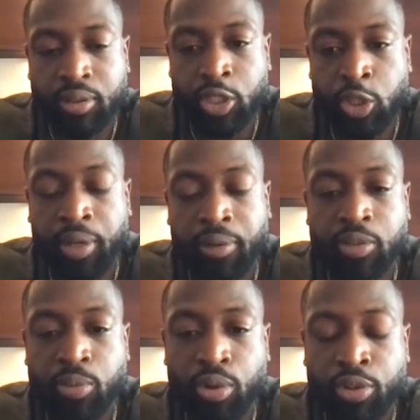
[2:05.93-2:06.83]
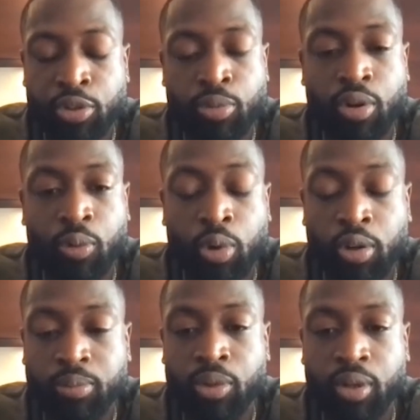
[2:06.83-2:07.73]
experience more, do more,
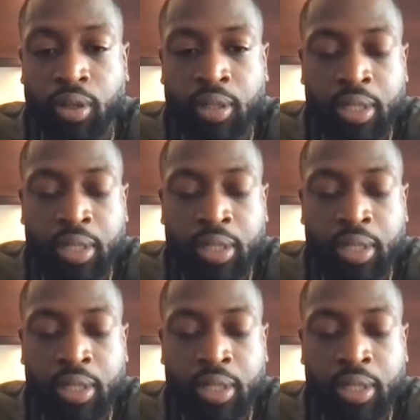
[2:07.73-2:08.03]
want more.